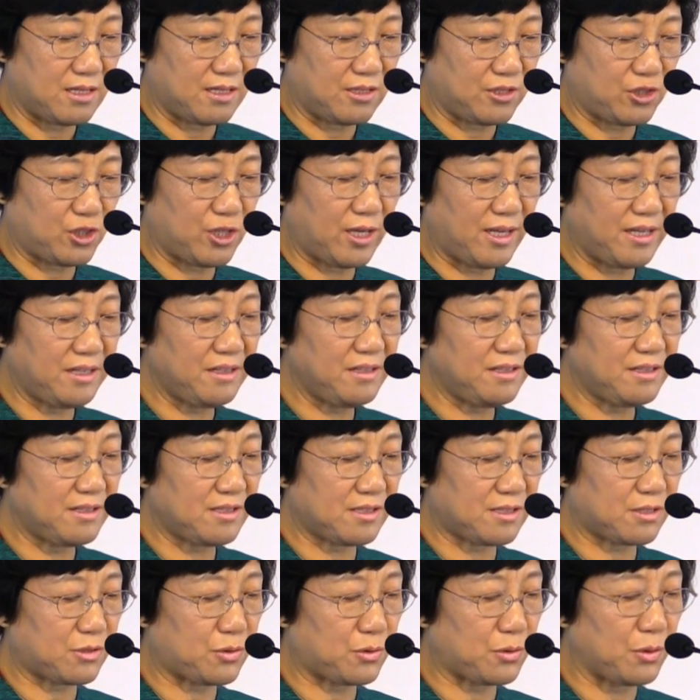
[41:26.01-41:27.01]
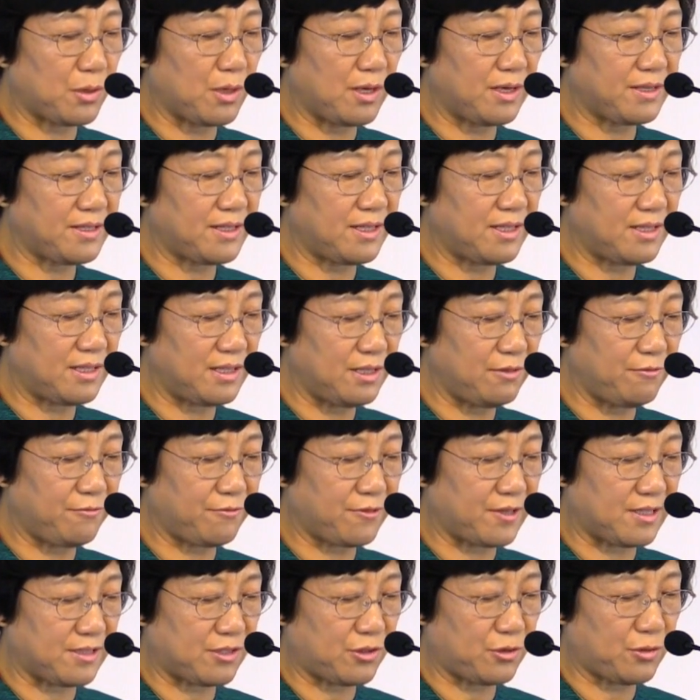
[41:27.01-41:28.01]
China is strong in
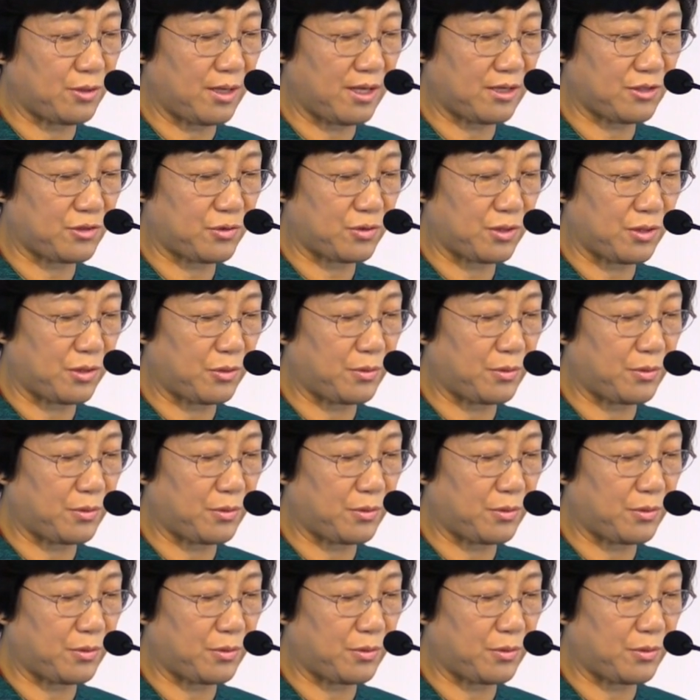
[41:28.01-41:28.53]
infrastructure,